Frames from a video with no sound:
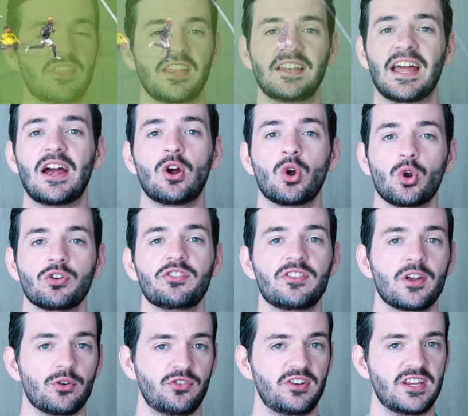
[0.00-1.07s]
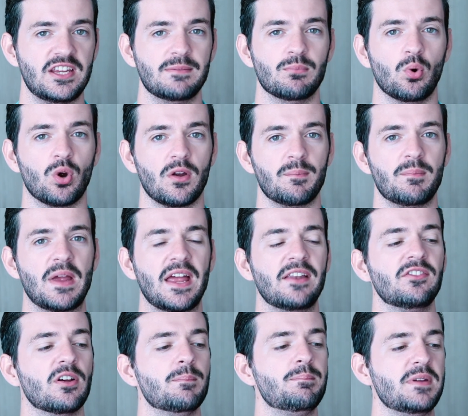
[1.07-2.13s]
thing that hurts their team, or it
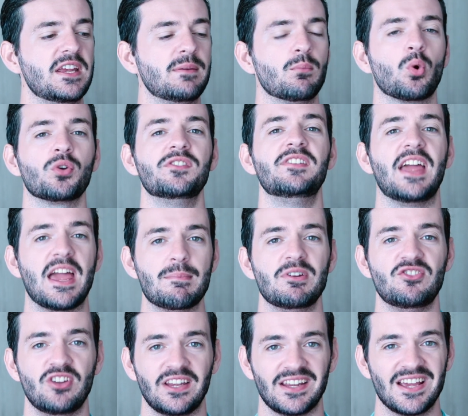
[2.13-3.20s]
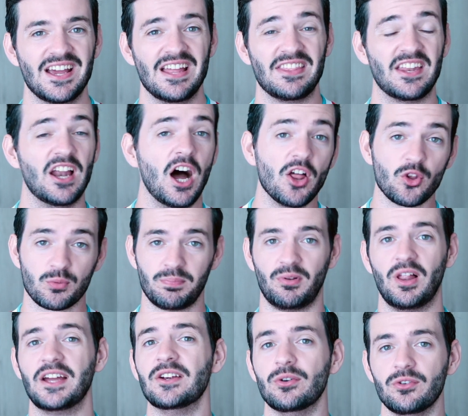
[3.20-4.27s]
ends up being more damaging than other
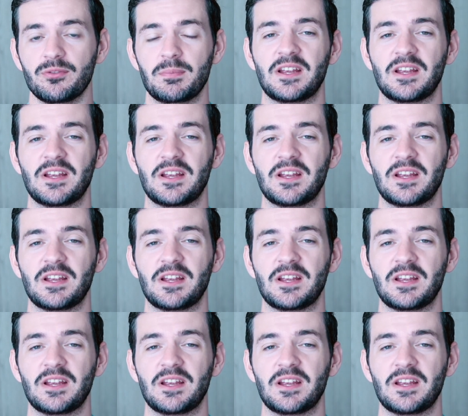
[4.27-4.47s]
players.